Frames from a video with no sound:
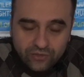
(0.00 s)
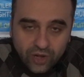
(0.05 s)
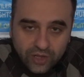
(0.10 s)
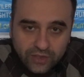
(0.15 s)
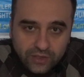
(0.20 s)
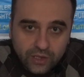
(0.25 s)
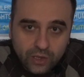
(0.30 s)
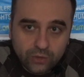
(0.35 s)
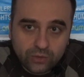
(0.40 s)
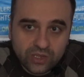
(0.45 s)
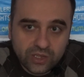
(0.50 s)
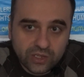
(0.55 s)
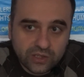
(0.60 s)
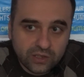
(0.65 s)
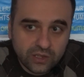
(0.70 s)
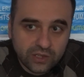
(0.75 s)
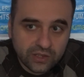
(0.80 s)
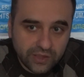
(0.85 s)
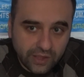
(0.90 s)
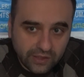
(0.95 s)
right now
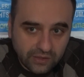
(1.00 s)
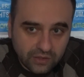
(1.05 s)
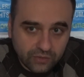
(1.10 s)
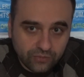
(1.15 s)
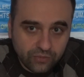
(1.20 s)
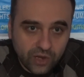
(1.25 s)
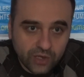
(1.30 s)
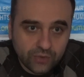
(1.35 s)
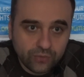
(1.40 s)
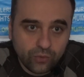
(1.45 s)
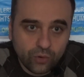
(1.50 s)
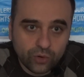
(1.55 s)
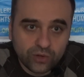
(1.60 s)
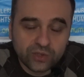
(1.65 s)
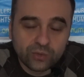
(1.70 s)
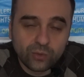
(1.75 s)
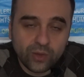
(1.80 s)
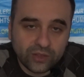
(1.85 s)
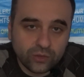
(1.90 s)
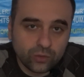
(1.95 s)
he testified for
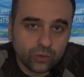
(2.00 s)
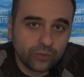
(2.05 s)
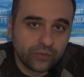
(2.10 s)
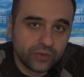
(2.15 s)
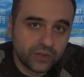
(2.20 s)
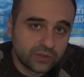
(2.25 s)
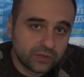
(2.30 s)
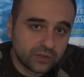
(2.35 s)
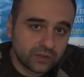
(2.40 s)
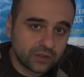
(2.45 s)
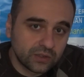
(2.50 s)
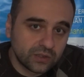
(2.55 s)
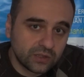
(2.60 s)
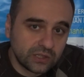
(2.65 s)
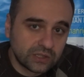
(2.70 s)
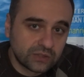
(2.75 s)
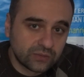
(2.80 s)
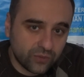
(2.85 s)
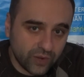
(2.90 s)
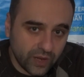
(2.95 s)
20 of
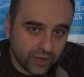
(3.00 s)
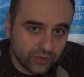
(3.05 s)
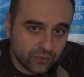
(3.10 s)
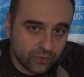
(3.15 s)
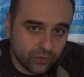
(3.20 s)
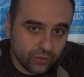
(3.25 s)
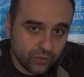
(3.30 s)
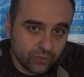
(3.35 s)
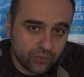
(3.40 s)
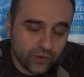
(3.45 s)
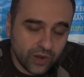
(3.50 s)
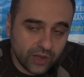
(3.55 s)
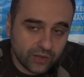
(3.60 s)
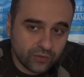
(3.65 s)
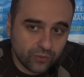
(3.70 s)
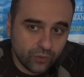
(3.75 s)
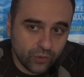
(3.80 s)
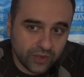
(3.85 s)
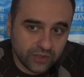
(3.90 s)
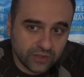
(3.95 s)
his friends,
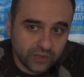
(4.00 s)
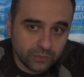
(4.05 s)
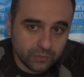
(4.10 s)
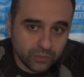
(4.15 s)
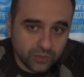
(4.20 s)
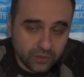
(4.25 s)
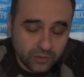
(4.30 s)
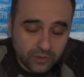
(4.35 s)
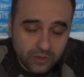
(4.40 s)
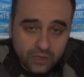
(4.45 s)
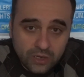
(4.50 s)
for example.